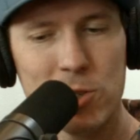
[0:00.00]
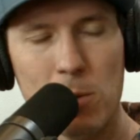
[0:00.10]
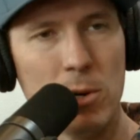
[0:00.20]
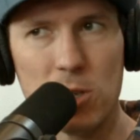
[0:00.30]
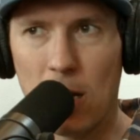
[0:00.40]
that
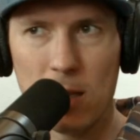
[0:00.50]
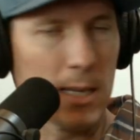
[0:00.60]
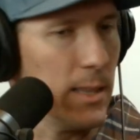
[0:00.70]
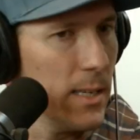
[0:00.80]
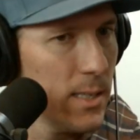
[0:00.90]
much. I
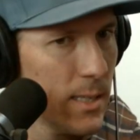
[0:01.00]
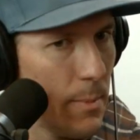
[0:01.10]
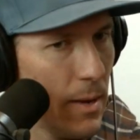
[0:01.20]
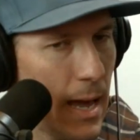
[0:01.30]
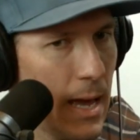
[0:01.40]
like this
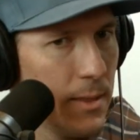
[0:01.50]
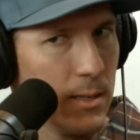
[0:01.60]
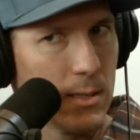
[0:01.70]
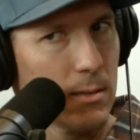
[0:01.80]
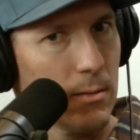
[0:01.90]
type of hat
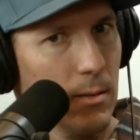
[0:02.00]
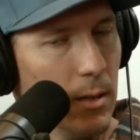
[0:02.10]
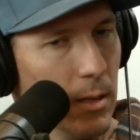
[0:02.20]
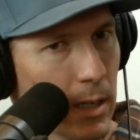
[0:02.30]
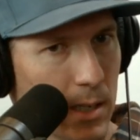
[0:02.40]
that's
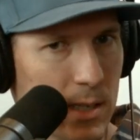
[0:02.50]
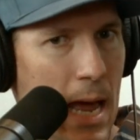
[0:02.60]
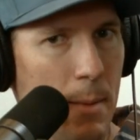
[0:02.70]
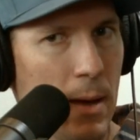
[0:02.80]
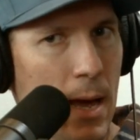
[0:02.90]
like a
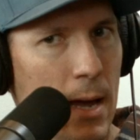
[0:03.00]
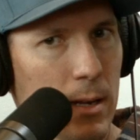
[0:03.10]
snapback.